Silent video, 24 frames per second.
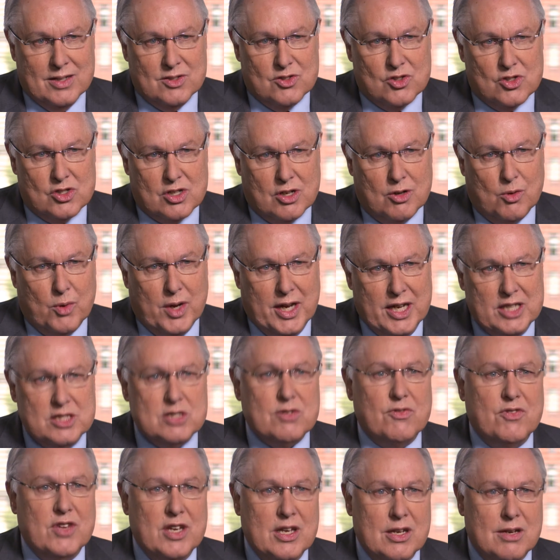And so
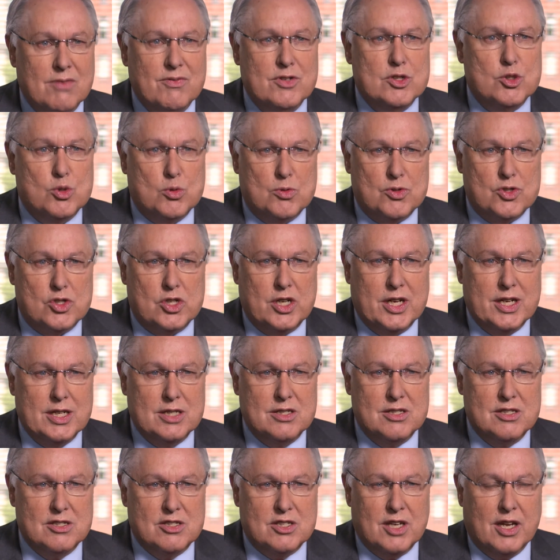each of the individual
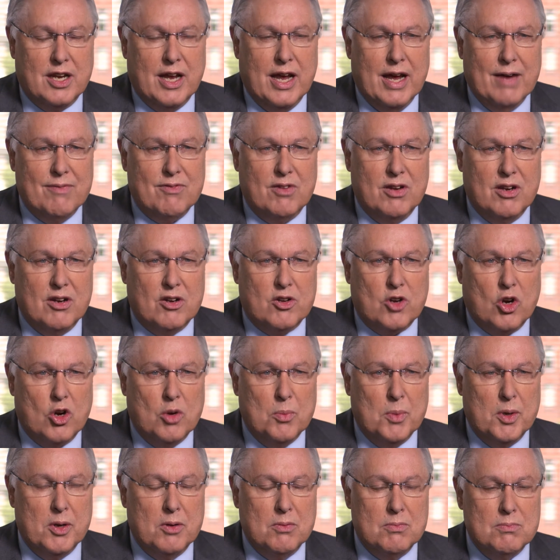states is going to have to
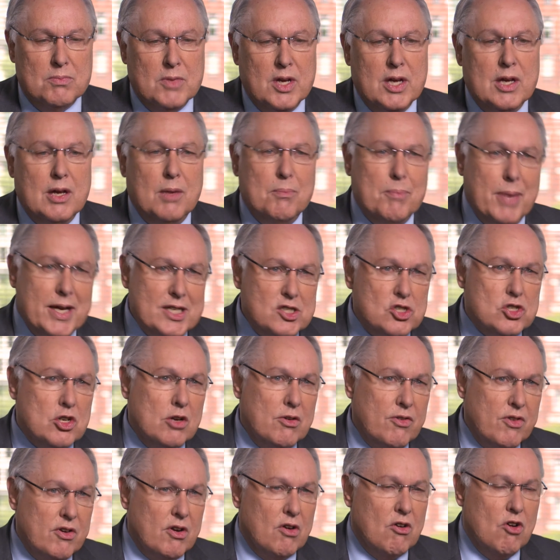determine, based
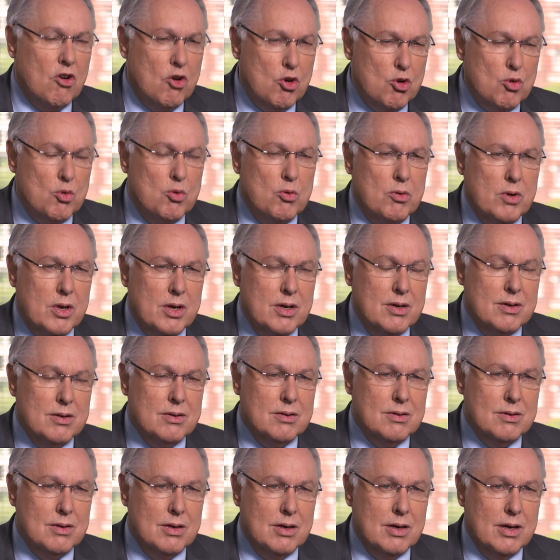on their own
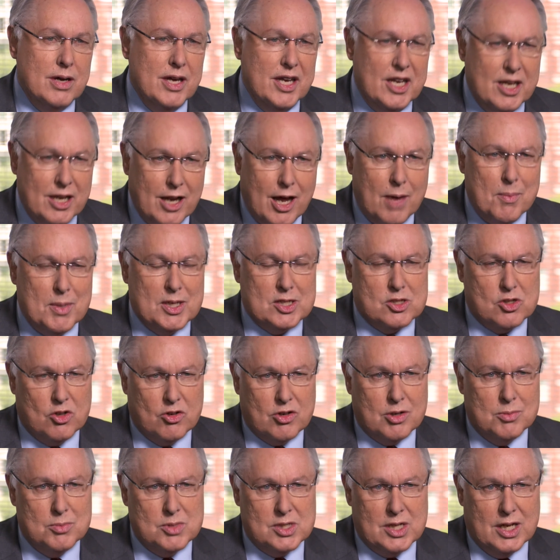economic
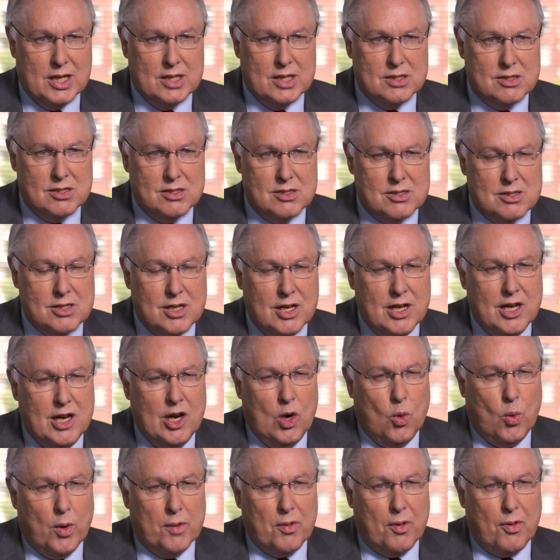circumstances,
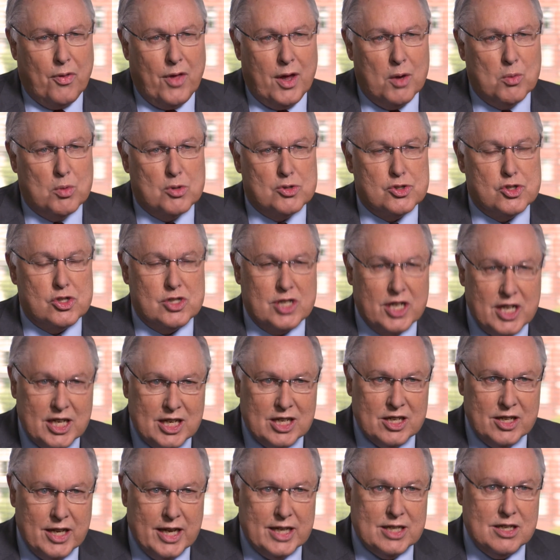whether they will stay
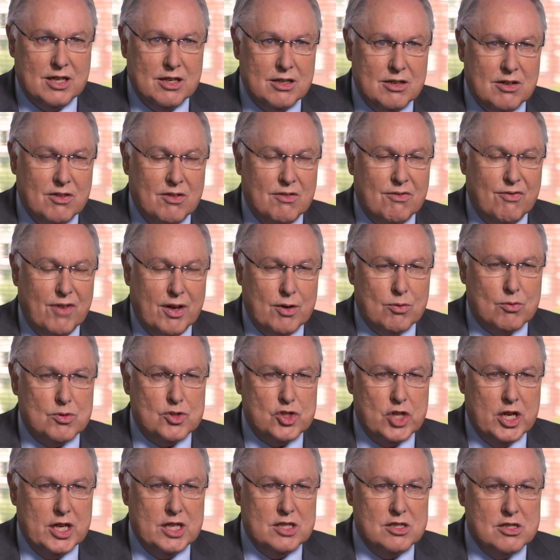connected to the federal
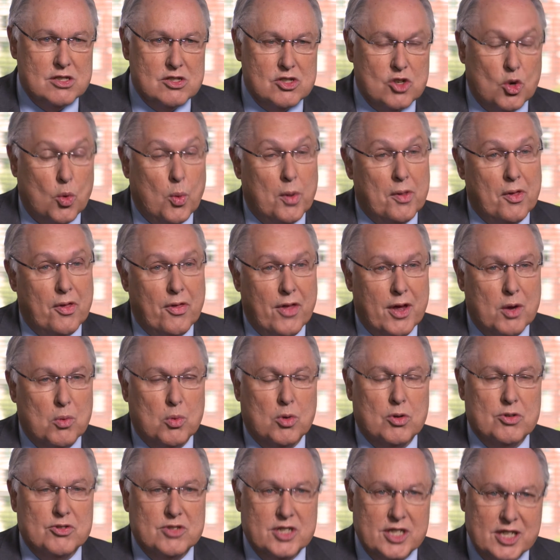changes or whether they
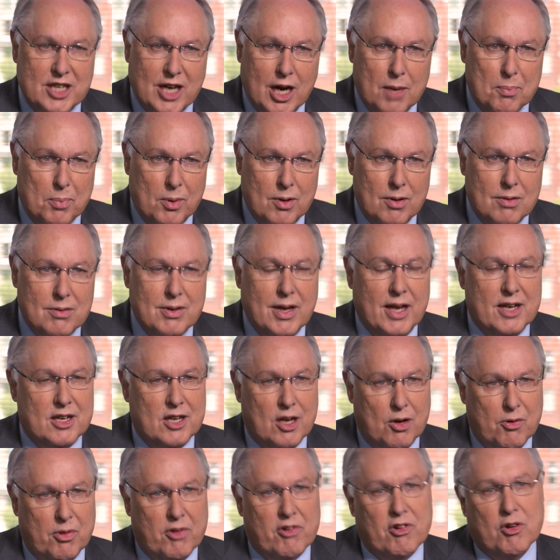will decouple and
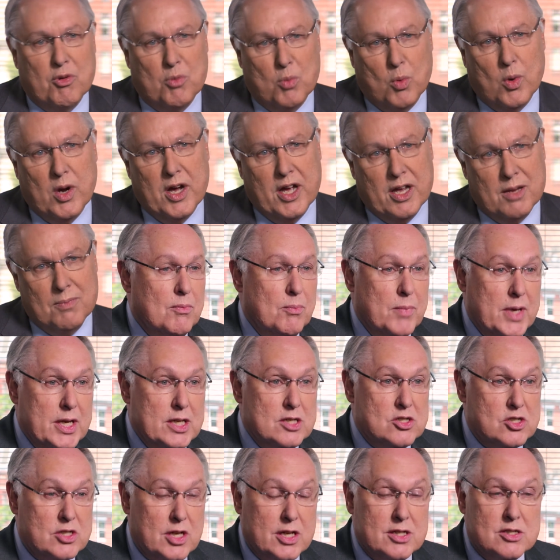go their own way. Many
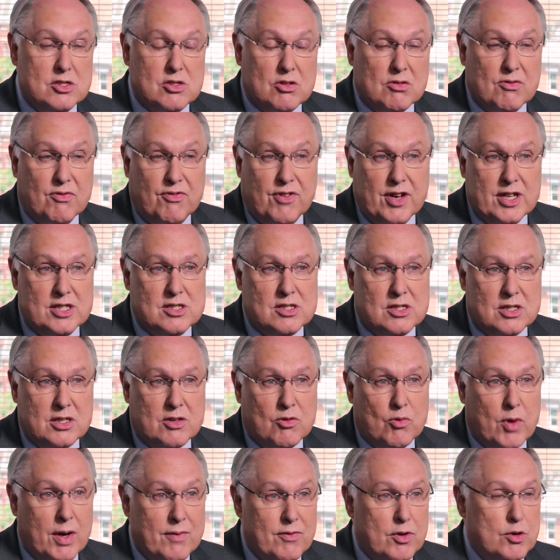states are
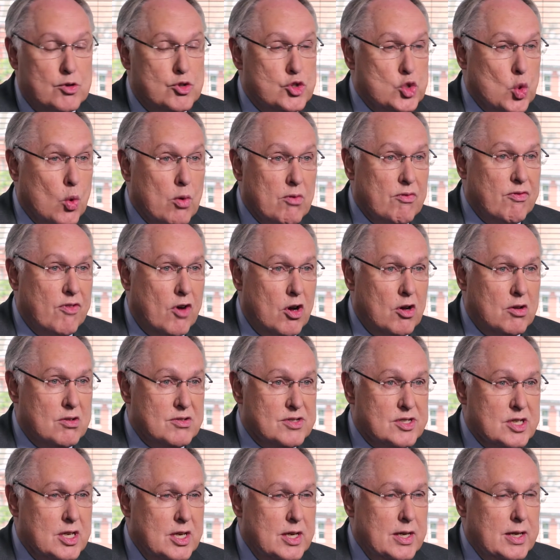facing revenue
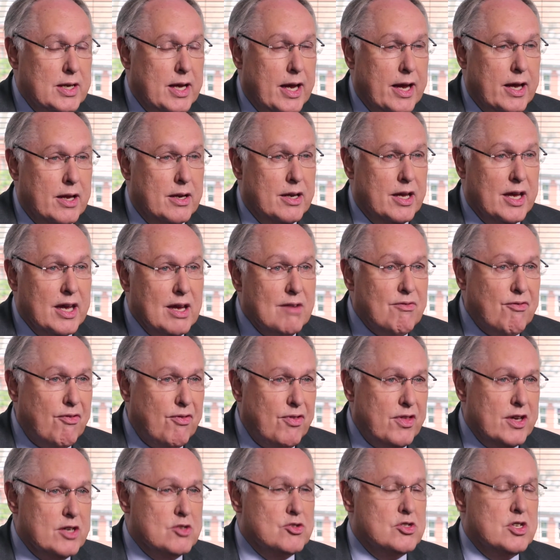shortfalls, and
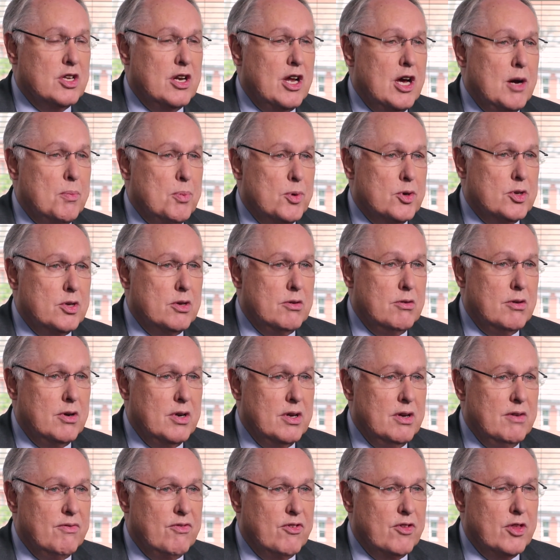if there's an
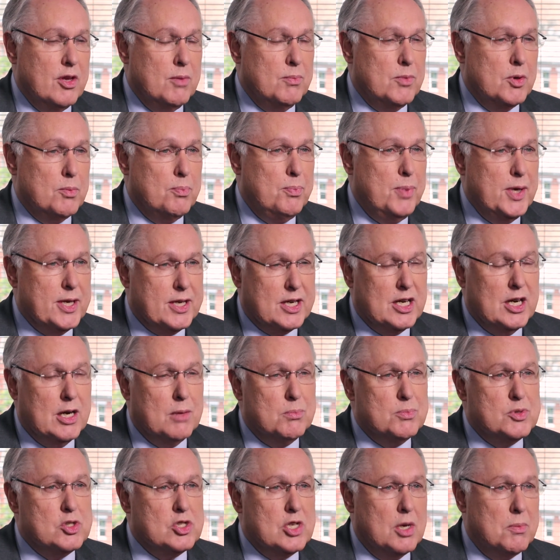opportunity for them to pick
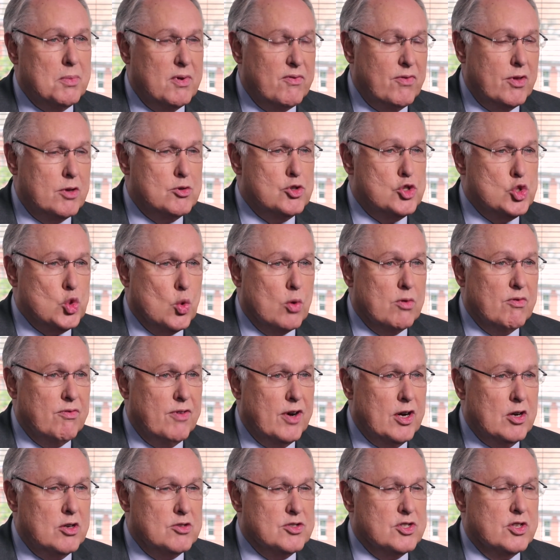up some of those
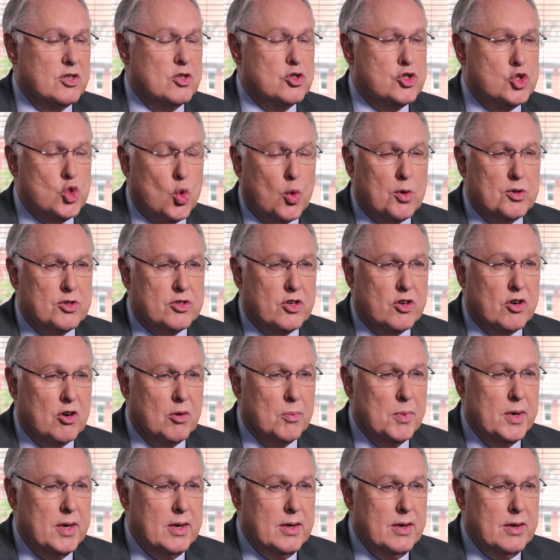shortfalls in the short
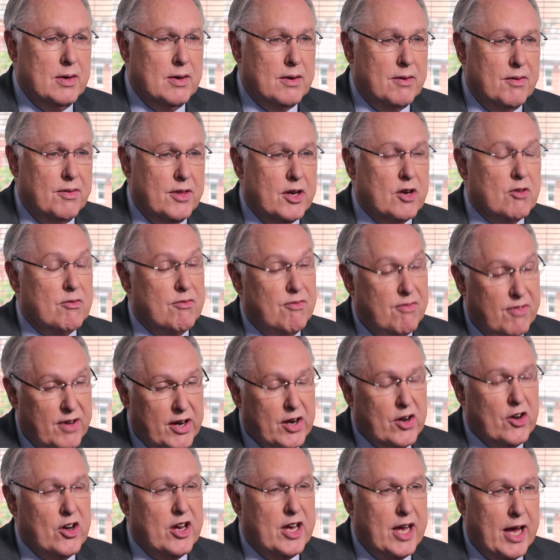term, they're
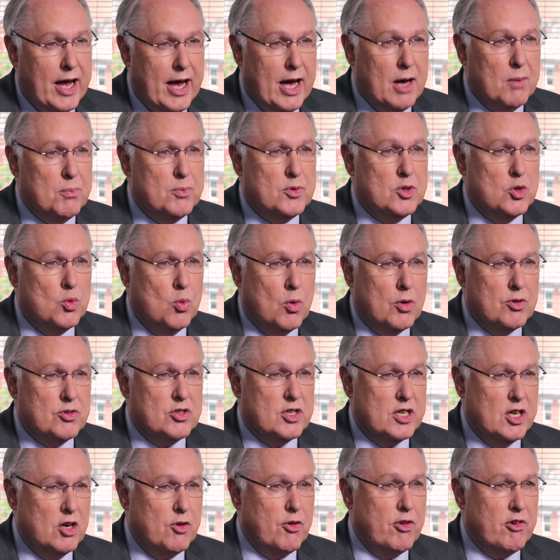very apt to want
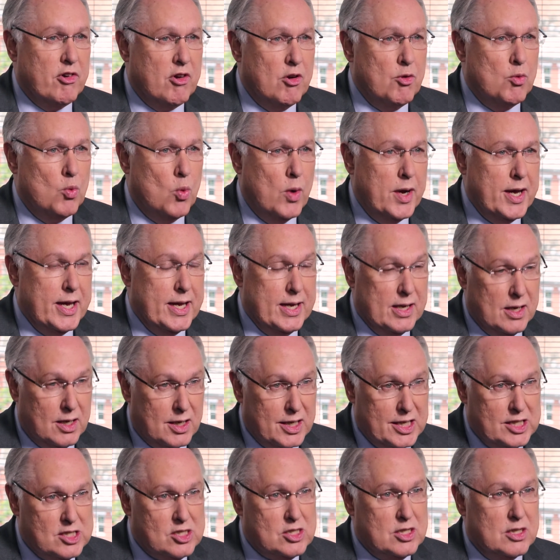to go their own way, at
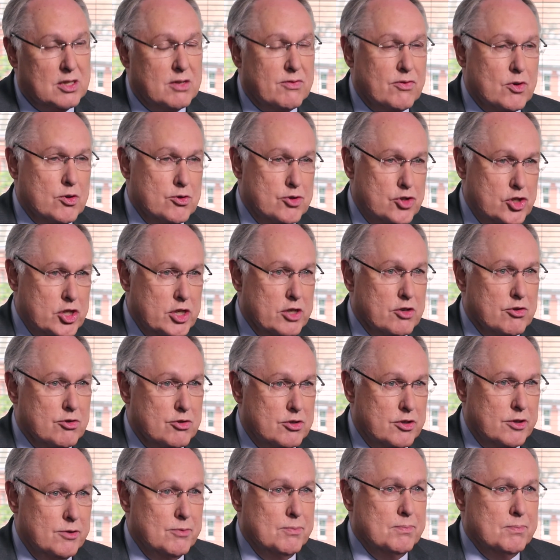least in the first year or two.